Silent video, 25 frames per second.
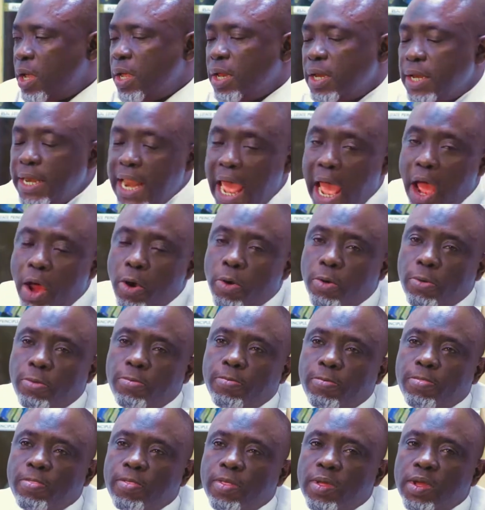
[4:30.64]

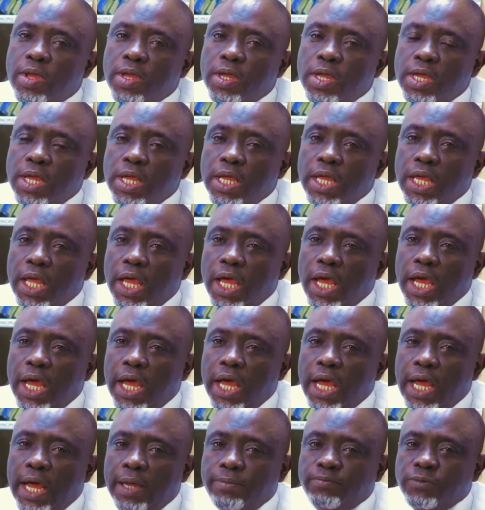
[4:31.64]
Now,
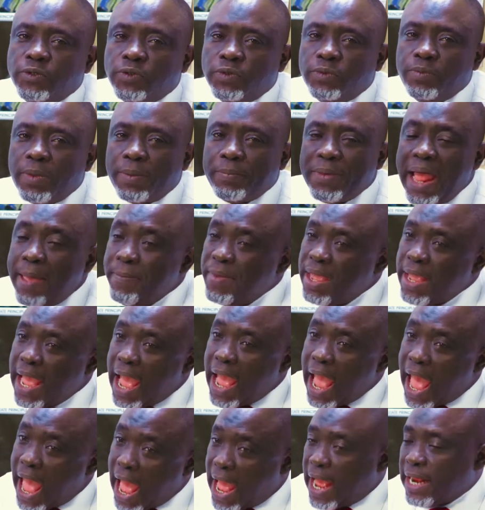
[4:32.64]
let me
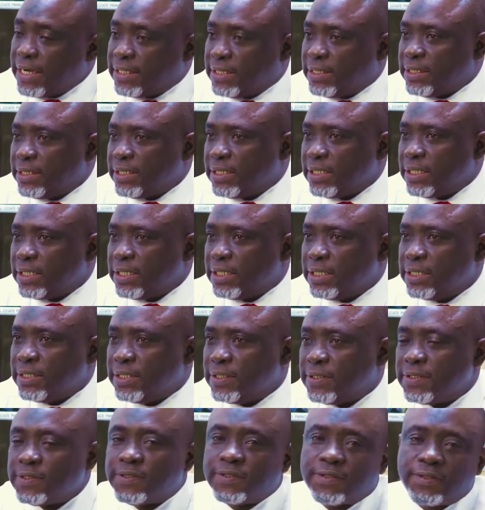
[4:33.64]
add in
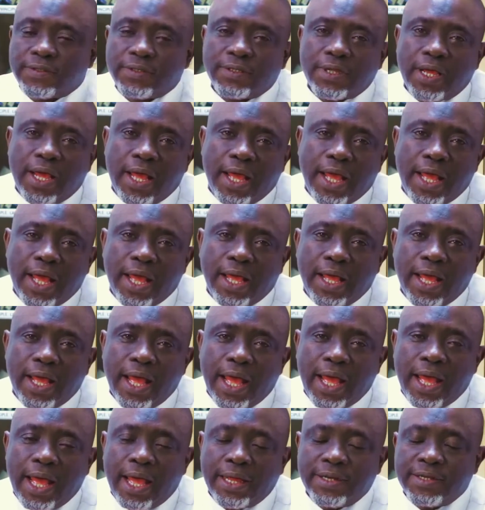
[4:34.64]
this
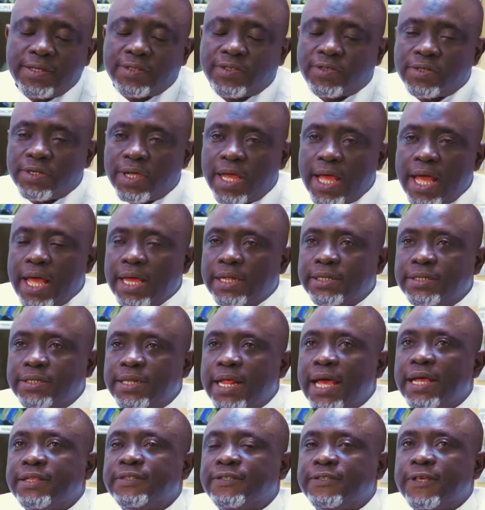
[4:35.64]
regard
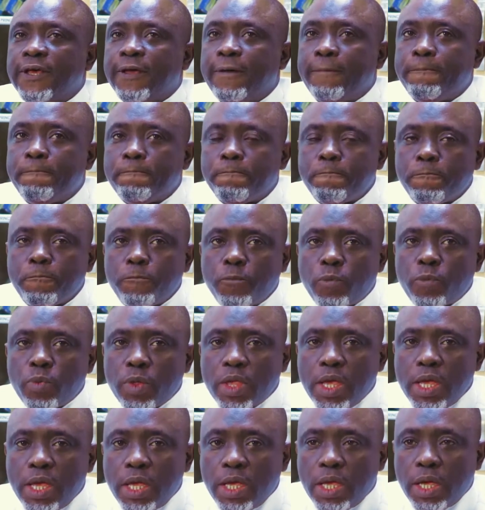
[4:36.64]
that
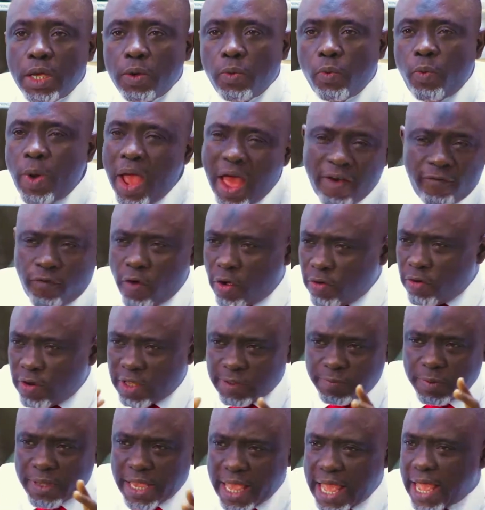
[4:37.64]
we have
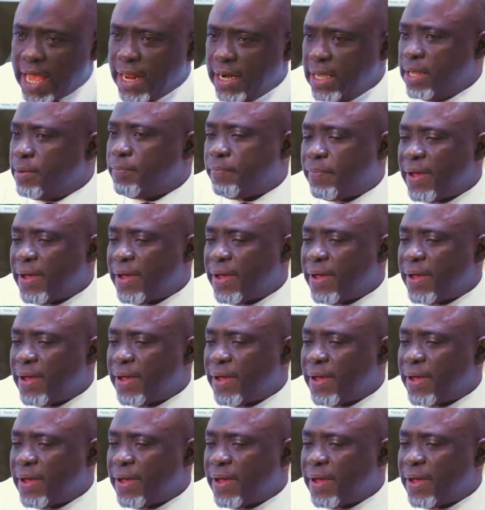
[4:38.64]
always been hearing,